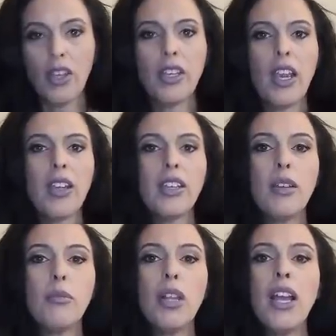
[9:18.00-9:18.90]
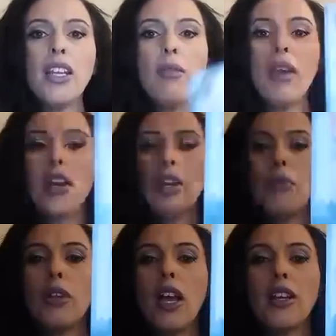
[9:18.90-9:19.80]
Okay, complaining about
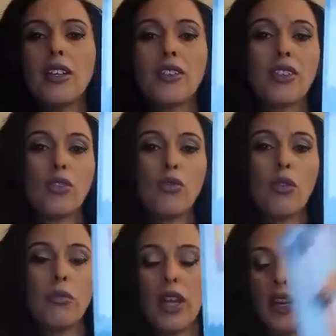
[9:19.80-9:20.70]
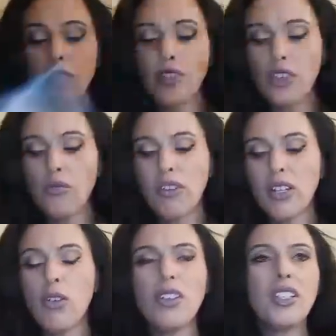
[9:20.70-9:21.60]
complaining is still complaining. So you're
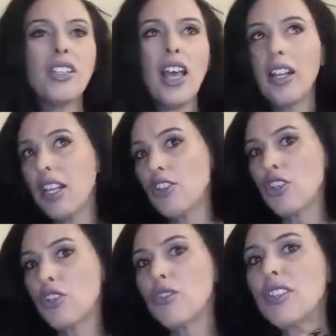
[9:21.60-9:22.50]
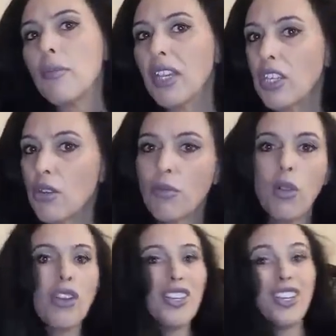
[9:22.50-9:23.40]
realizing that unless you do something and you
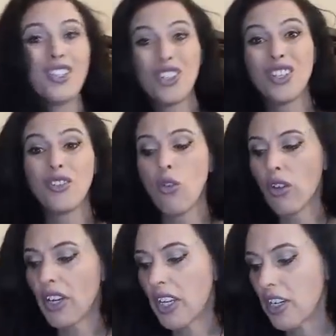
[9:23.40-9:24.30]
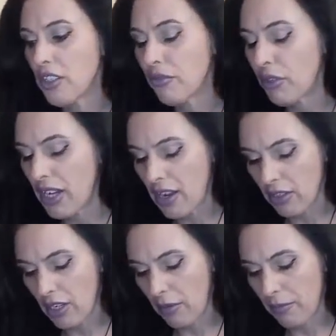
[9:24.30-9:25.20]
apply energy, you're not going to get a different
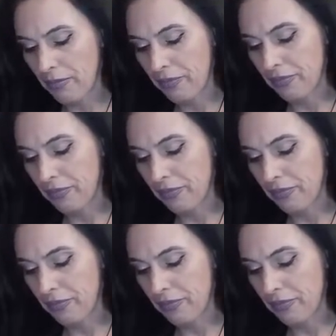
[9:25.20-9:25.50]
outcome.